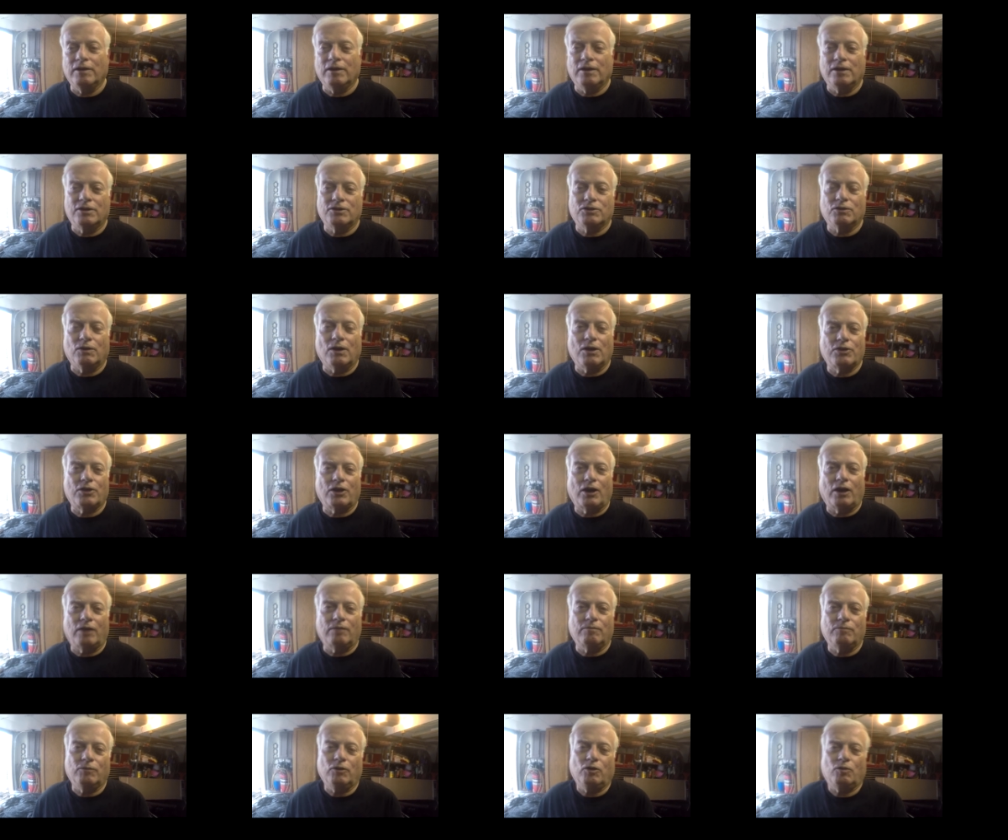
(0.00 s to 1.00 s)
So I
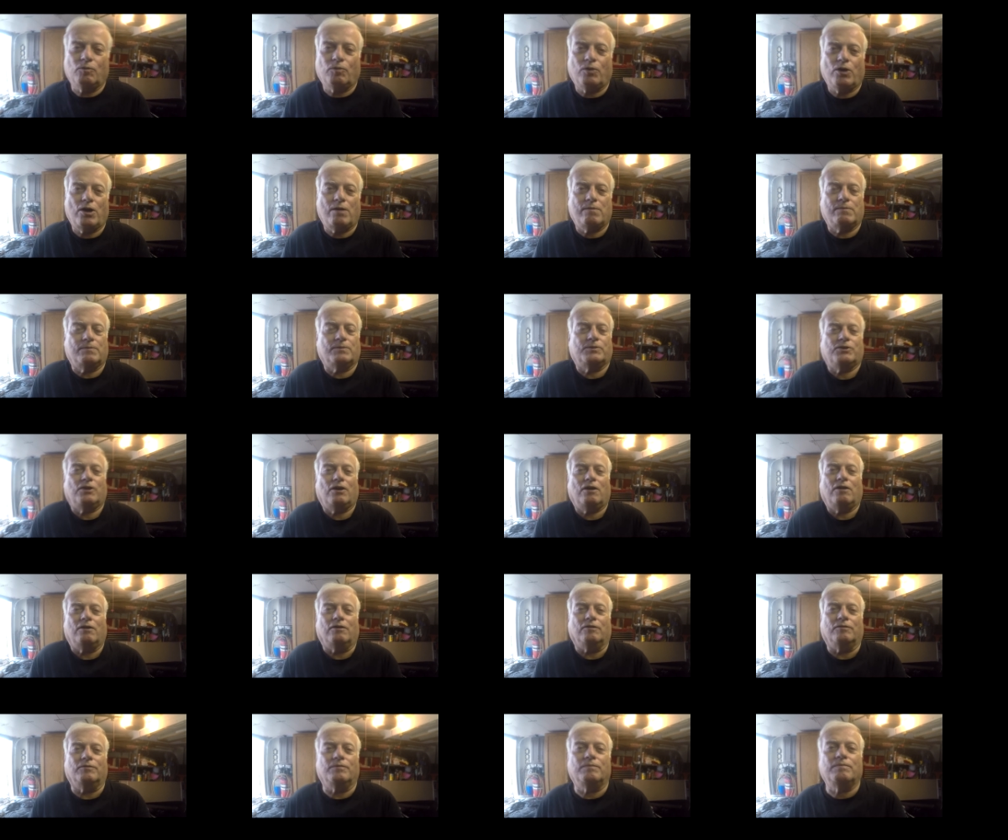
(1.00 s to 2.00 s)
thought, oh, problem
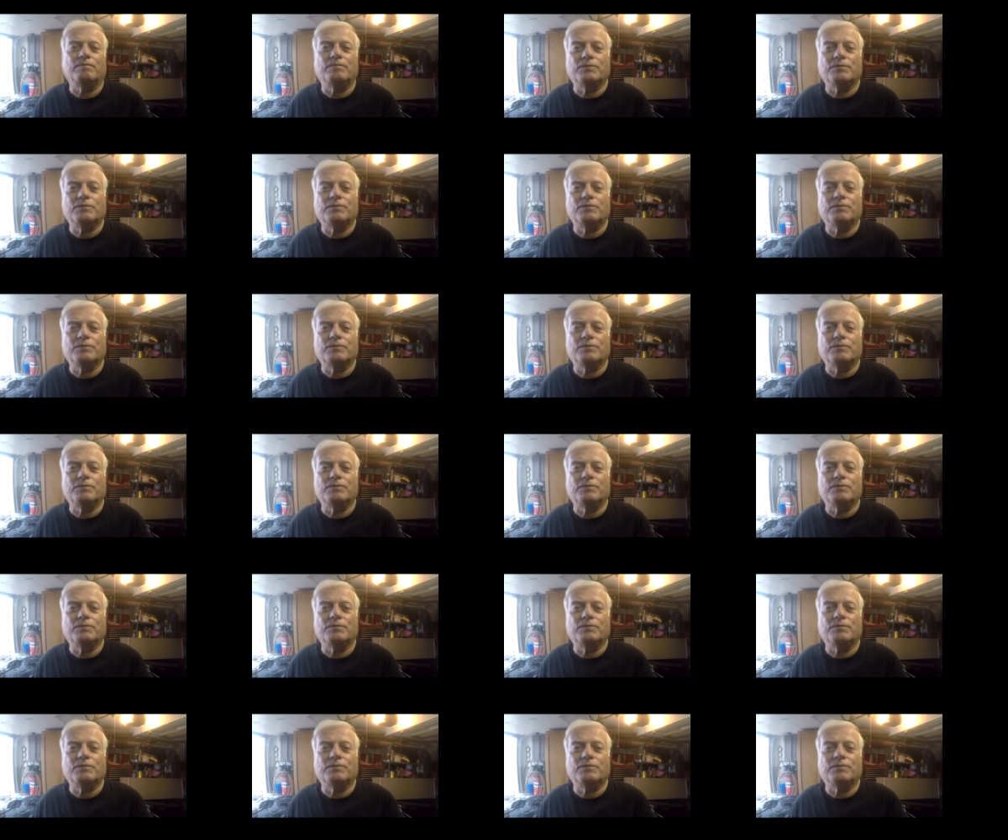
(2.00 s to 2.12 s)
solved.